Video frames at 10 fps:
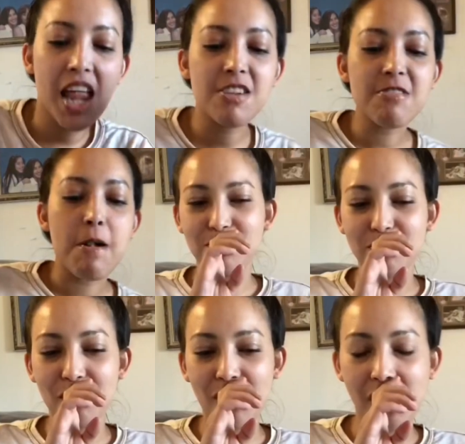Okay.
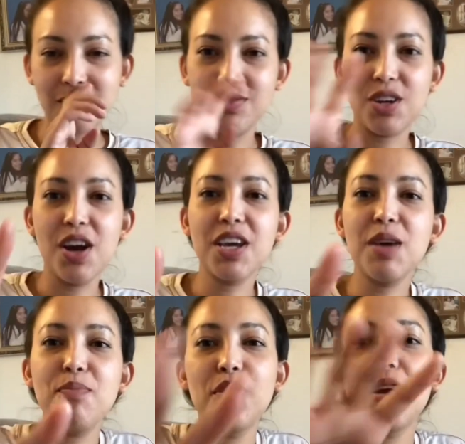Sorry to
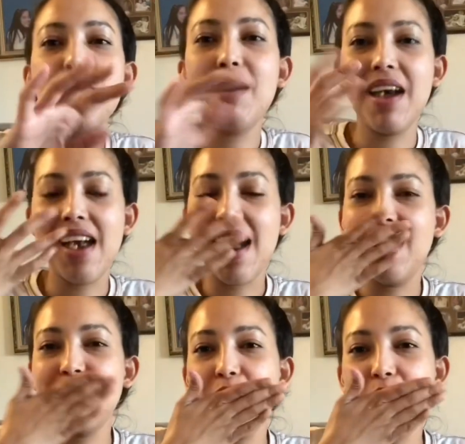keep putting my
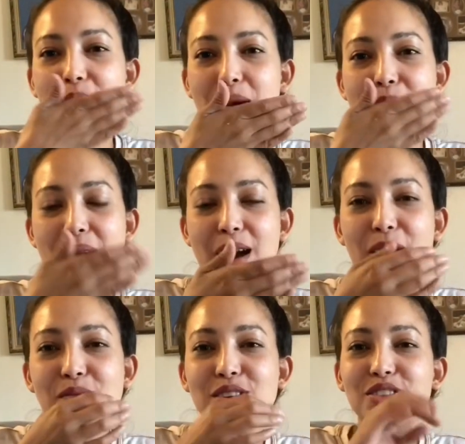hand on my
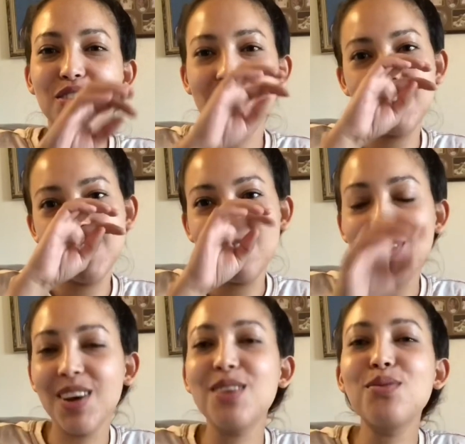mouth. It's
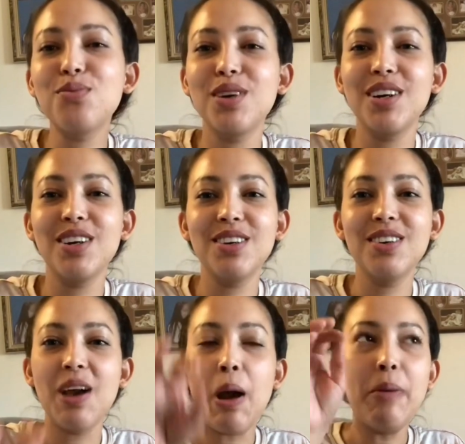very
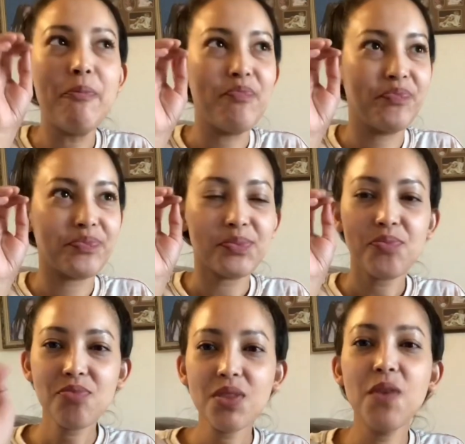weird
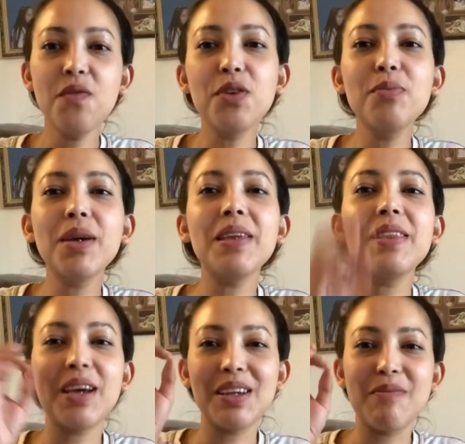for me
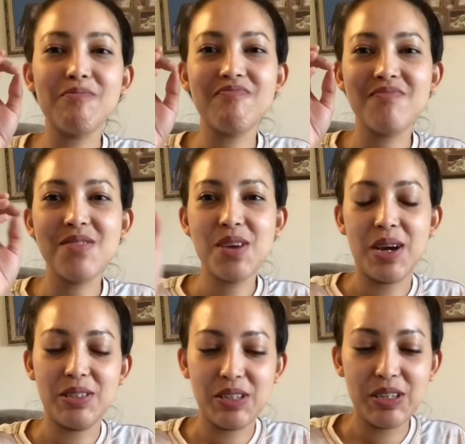that you
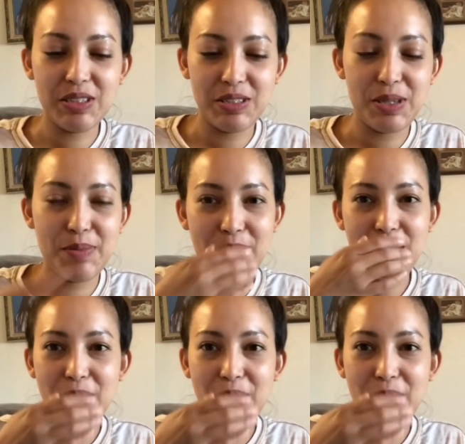guys are gonna see me